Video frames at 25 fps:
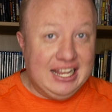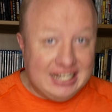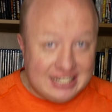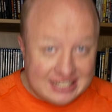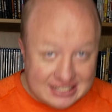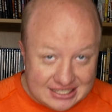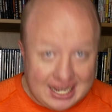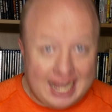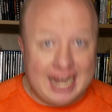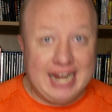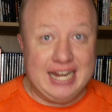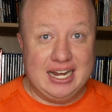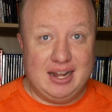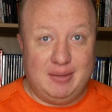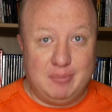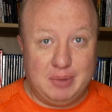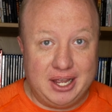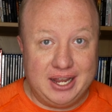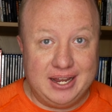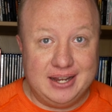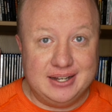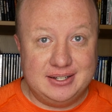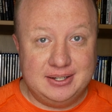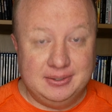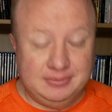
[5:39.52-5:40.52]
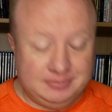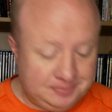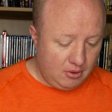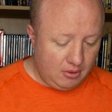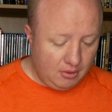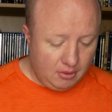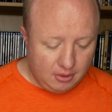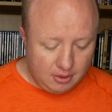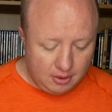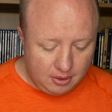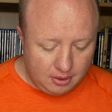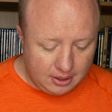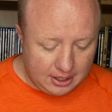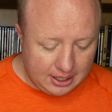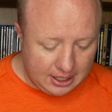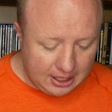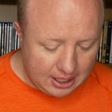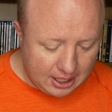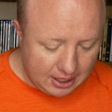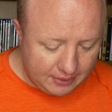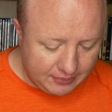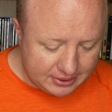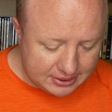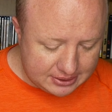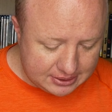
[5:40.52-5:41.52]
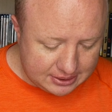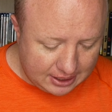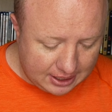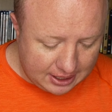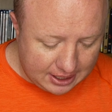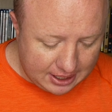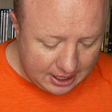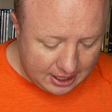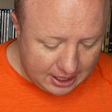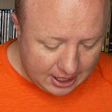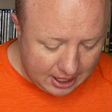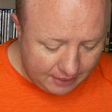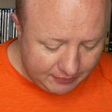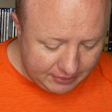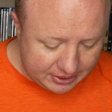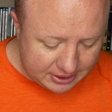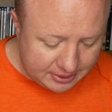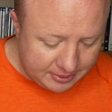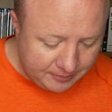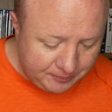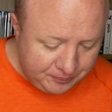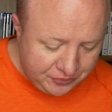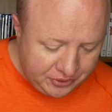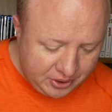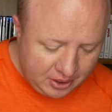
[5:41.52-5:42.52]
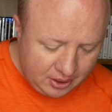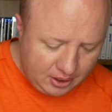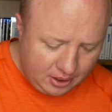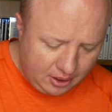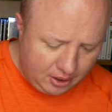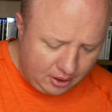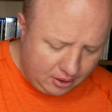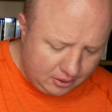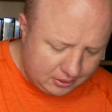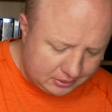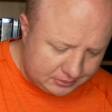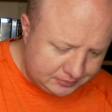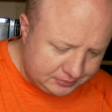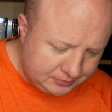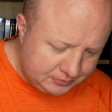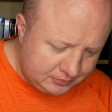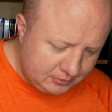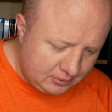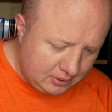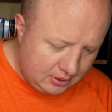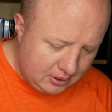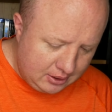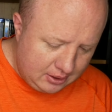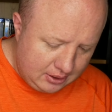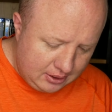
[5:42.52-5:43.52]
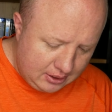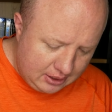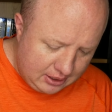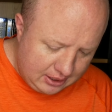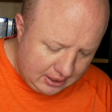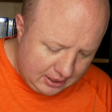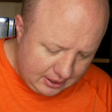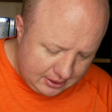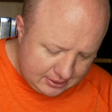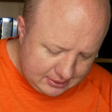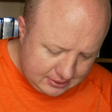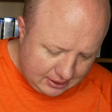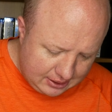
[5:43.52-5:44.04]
dynamite. Oh, I love it. I love it. Oh, and it has